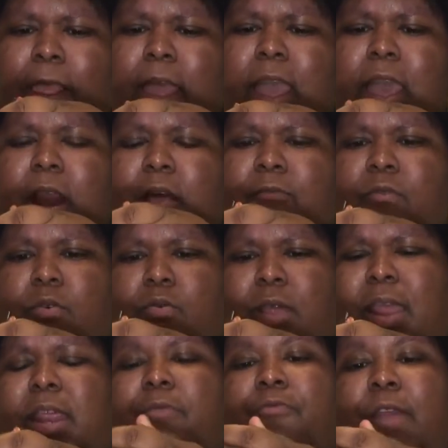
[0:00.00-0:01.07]
and I
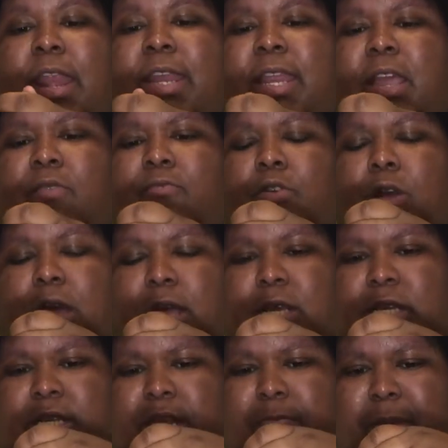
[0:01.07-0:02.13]
didn't write it down wrong, and
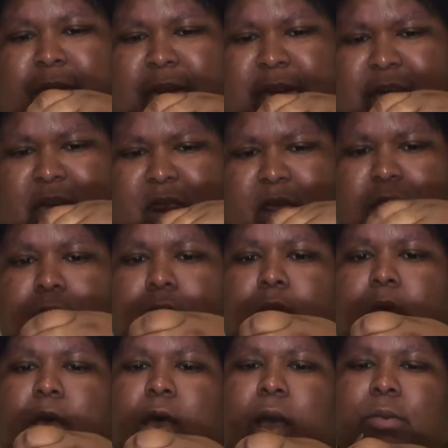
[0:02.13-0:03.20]
just in my head
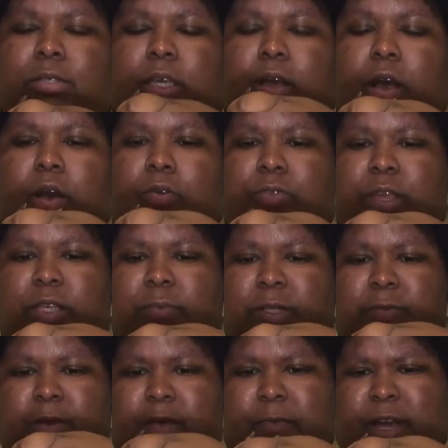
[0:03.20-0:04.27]
I was like, oh, these
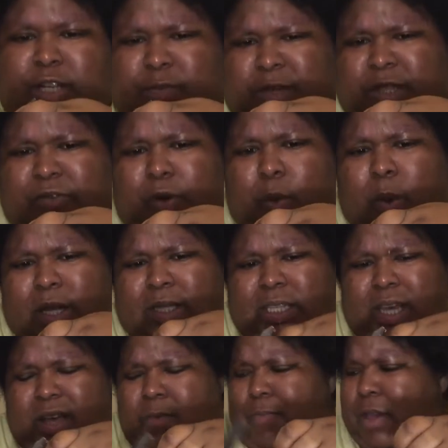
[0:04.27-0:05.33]
must be the measurements for 1
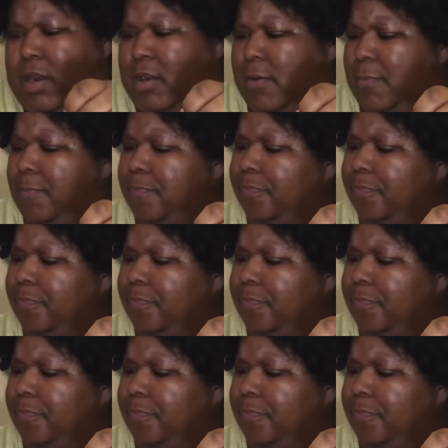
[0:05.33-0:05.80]
stick of butter.